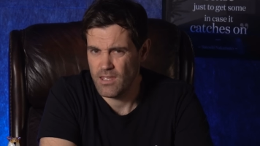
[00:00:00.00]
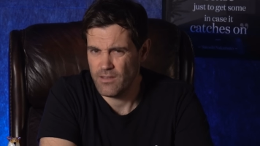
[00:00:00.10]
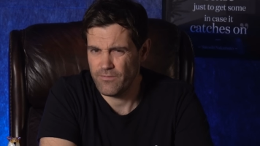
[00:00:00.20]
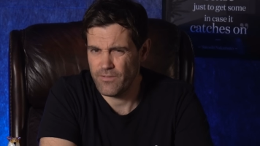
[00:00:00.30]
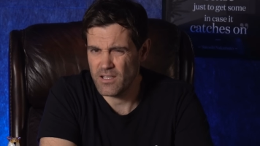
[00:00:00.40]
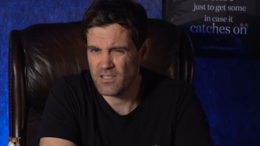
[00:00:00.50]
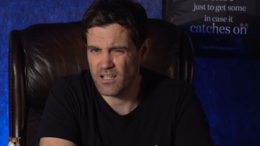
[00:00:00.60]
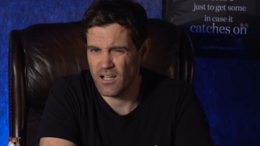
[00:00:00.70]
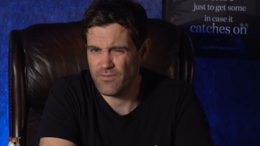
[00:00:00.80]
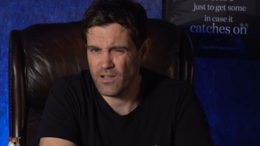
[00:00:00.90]
First,
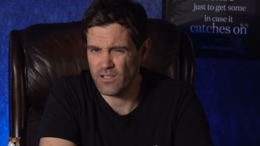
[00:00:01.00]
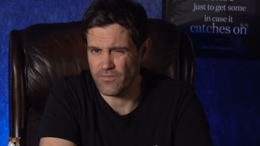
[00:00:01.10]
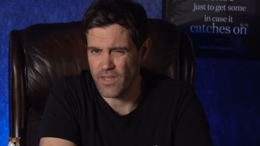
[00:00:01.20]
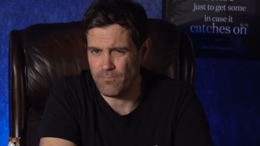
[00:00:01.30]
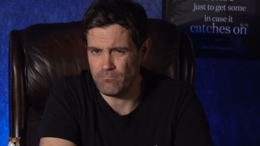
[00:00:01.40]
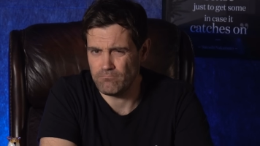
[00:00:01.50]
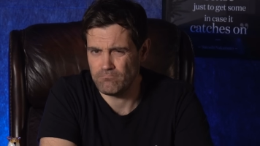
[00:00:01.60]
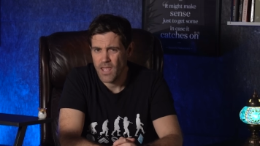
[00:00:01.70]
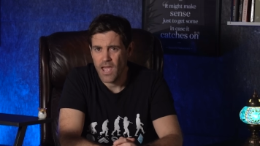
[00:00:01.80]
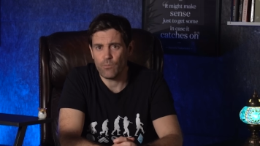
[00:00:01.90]
I've heard of them.
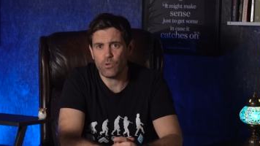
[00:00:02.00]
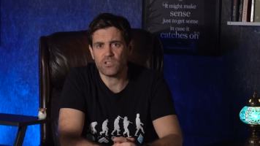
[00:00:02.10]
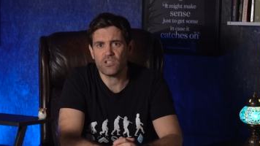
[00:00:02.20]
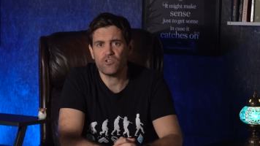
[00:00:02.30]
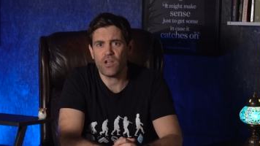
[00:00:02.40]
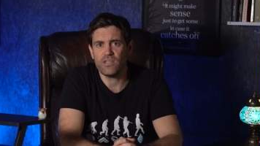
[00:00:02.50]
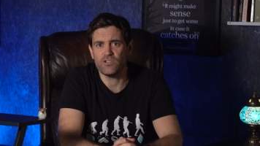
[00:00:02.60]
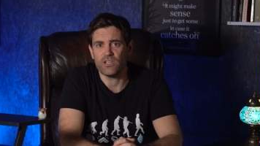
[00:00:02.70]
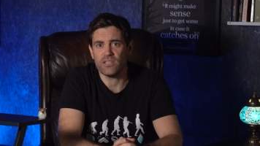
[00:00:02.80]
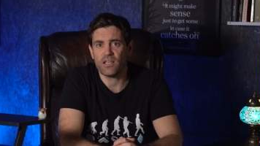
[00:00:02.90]
And what's
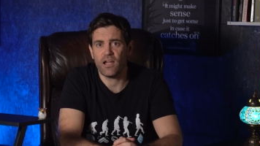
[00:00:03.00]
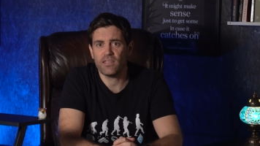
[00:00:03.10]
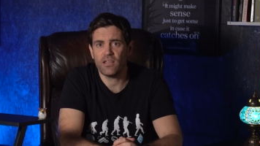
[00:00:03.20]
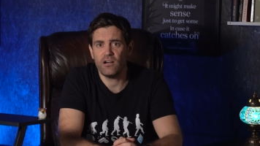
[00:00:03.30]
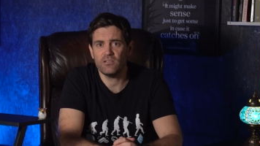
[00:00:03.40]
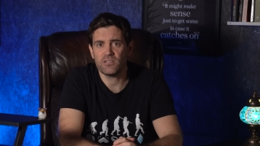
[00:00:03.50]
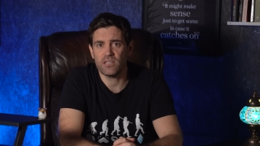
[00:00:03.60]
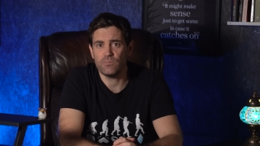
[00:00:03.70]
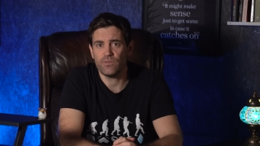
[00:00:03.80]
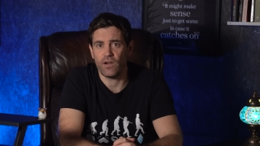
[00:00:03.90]
strange is I can't
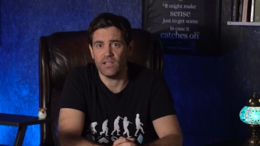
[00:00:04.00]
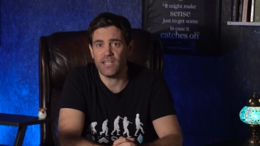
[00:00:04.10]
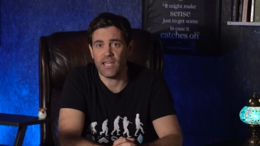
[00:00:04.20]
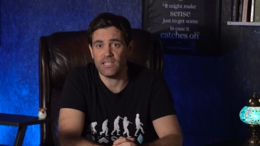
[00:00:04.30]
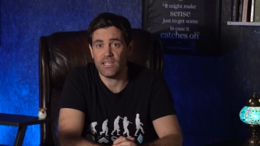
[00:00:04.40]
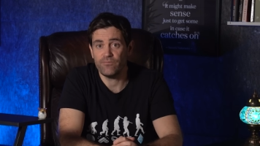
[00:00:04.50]
seem to find any